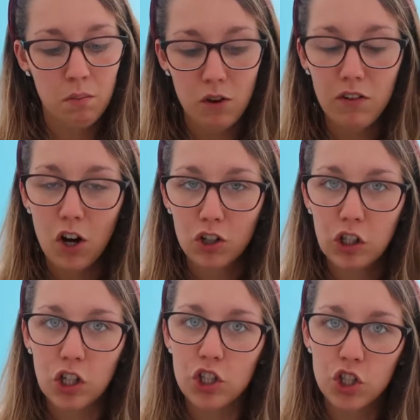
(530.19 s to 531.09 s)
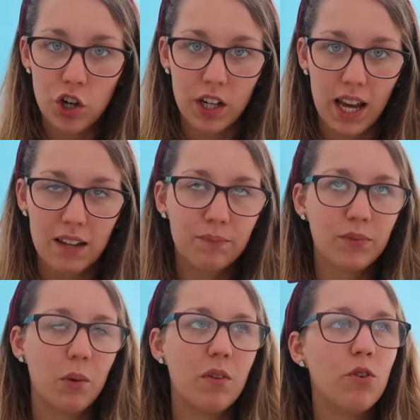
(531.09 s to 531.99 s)
Moving on to Johnny.
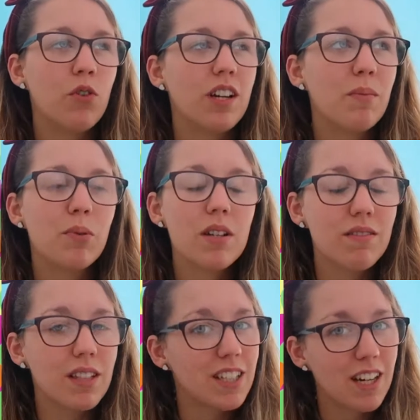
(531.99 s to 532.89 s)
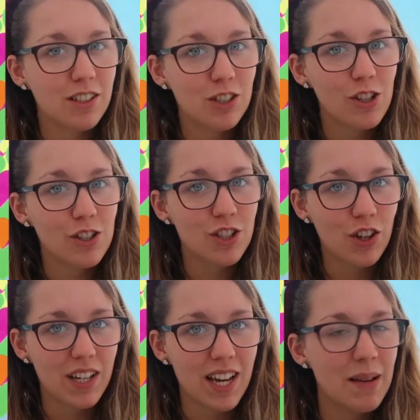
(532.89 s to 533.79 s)
We've already briefly touched on
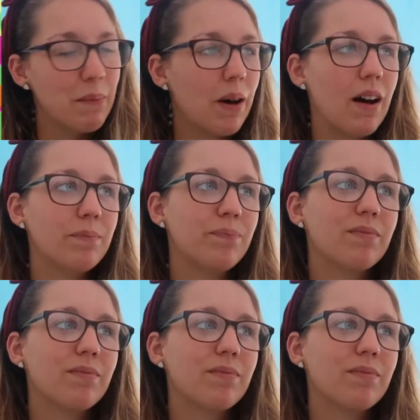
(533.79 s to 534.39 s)
Johnny but